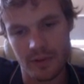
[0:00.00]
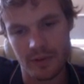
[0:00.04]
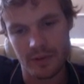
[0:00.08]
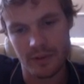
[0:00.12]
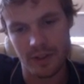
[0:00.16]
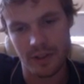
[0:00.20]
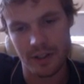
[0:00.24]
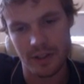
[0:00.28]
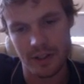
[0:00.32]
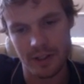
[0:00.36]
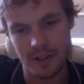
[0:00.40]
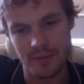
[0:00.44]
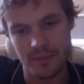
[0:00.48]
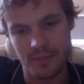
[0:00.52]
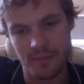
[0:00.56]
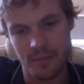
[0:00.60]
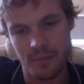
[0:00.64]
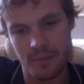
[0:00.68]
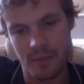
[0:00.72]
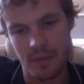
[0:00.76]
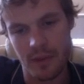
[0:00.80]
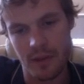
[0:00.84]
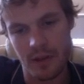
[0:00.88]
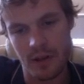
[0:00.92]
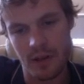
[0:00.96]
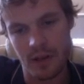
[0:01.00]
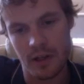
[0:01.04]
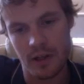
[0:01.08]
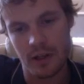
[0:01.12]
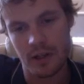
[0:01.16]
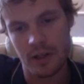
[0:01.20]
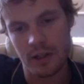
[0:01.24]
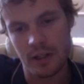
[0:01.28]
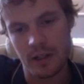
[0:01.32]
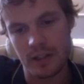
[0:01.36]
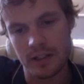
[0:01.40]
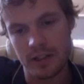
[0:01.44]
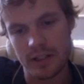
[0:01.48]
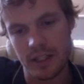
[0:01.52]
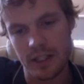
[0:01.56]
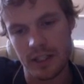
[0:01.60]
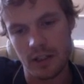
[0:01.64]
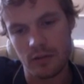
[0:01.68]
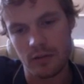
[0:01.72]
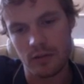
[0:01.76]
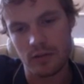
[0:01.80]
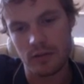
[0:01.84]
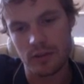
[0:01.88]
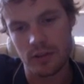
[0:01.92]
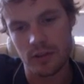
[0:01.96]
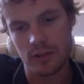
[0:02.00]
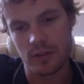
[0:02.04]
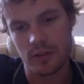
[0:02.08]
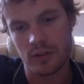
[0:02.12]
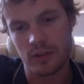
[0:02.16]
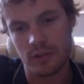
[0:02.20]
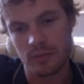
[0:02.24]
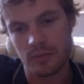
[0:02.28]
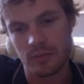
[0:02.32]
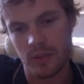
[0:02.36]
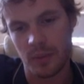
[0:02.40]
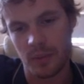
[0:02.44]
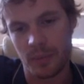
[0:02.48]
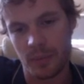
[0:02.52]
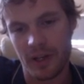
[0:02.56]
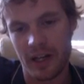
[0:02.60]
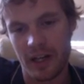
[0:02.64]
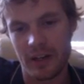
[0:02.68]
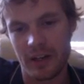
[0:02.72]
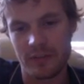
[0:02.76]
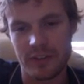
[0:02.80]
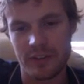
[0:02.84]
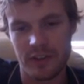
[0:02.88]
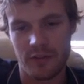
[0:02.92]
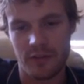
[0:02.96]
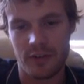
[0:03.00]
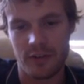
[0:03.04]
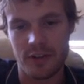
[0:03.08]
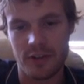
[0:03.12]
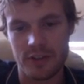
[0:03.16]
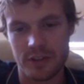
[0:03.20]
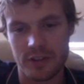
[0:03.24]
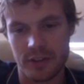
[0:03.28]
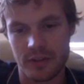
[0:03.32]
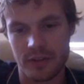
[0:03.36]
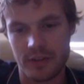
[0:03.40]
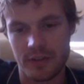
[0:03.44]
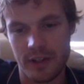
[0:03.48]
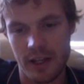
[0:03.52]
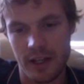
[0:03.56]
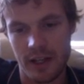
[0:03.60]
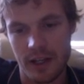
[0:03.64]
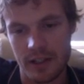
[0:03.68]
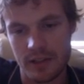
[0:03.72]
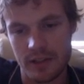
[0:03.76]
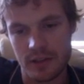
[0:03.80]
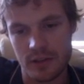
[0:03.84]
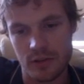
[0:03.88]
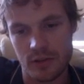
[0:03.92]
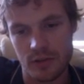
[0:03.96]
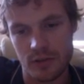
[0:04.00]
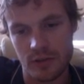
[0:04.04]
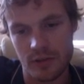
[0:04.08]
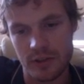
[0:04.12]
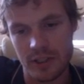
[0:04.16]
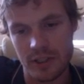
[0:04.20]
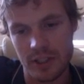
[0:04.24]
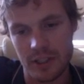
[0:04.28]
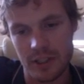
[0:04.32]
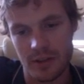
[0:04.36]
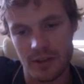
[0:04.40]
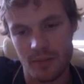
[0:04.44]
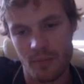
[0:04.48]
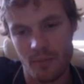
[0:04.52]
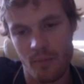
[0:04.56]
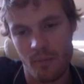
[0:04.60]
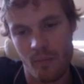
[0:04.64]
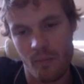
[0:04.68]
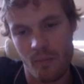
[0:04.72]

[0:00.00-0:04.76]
theta is equal to my path difference of S2d.